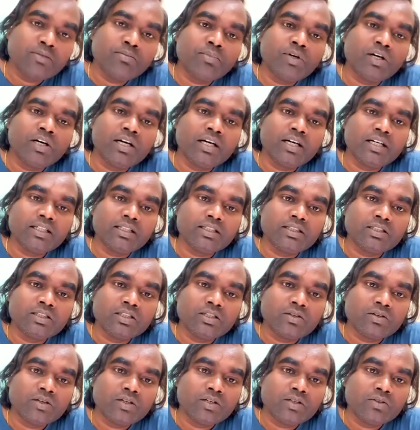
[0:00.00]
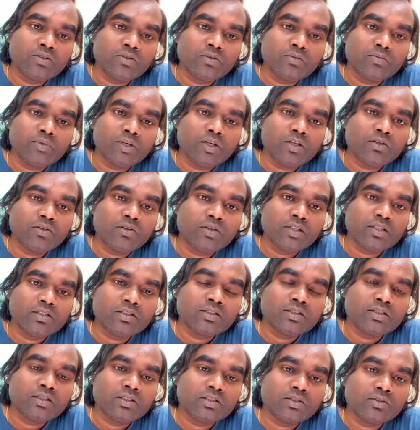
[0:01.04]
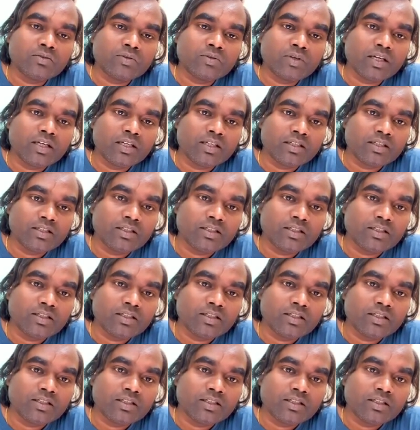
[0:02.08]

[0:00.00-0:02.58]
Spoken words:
bar is equal to modulus square